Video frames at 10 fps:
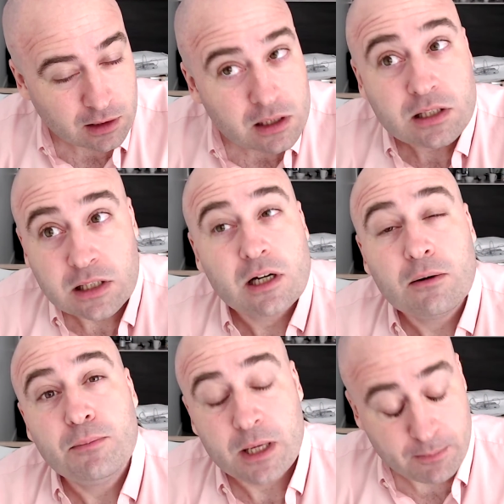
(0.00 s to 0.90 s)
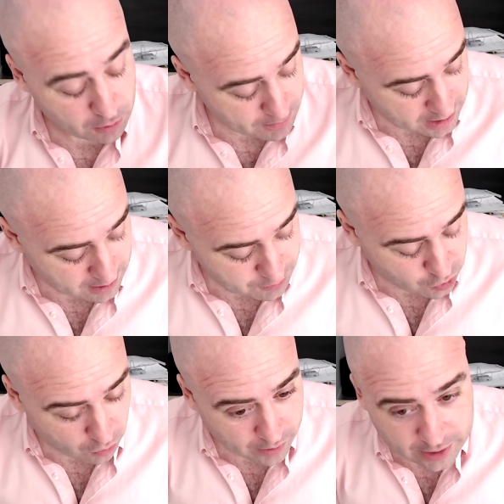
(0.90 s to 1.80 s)
Some people make up
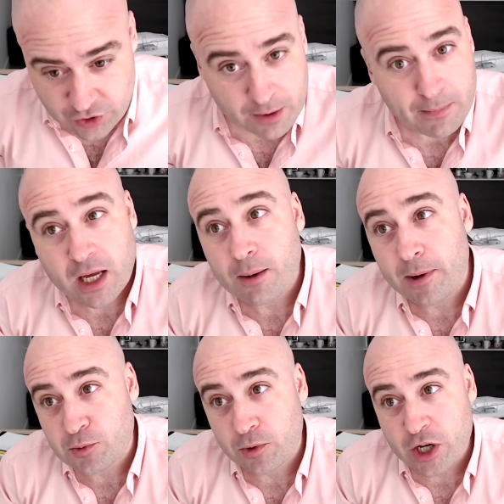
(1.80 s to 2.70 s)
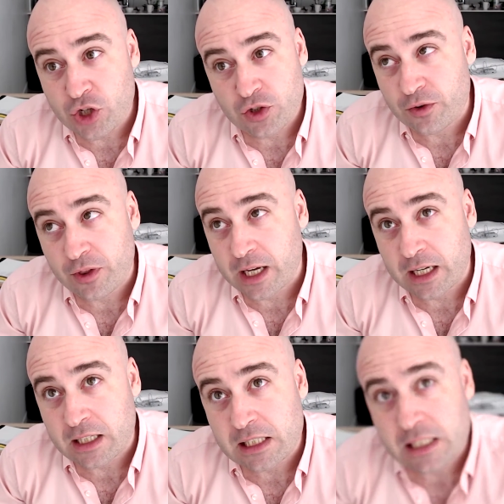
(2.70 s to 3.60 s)
stories, they make up explanations for
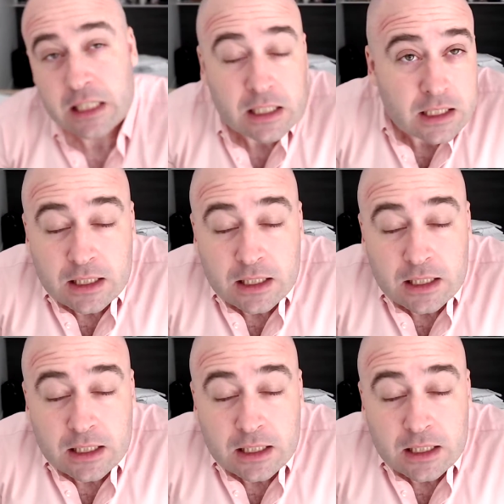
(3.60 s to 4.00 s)
things